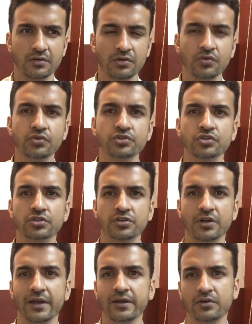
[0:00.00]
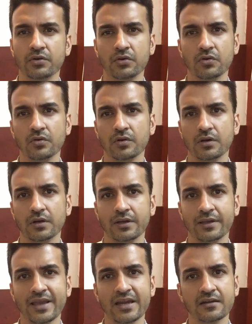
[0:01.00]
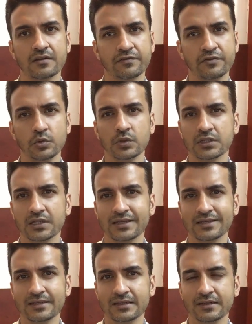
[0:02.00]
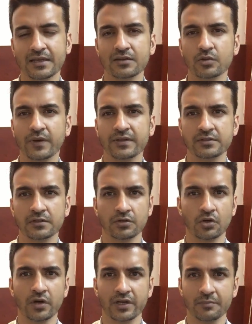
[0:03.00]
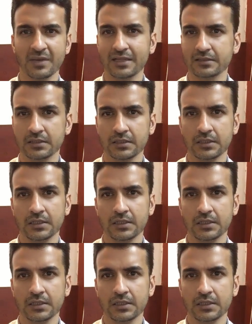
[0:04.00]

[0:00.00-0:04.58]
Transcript: you should try to get fewer than 10 questions wrong in math